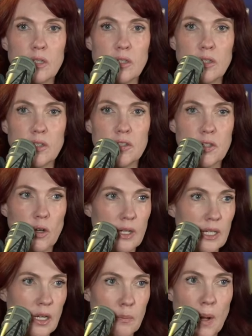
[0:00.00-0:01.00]

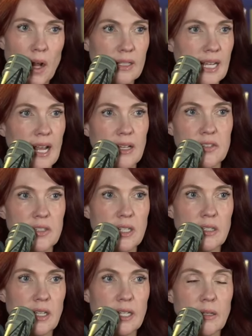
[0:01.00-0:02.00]
starting a podcast
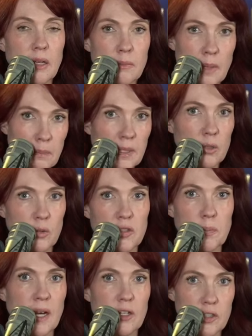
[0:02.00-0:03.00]
and like, and maybe you
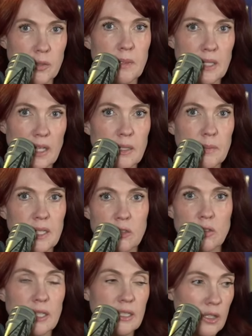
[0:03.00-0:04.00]
aspire to be like me, you're
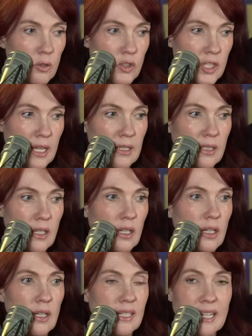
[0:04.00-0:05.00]
like, you know, Jen
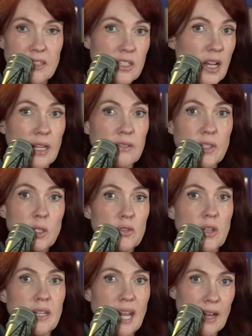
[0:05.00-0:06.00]
gets 9 views
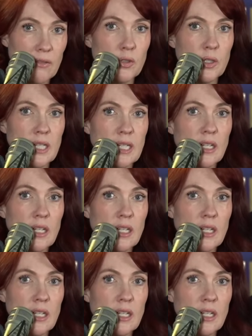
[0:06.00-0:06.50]
on every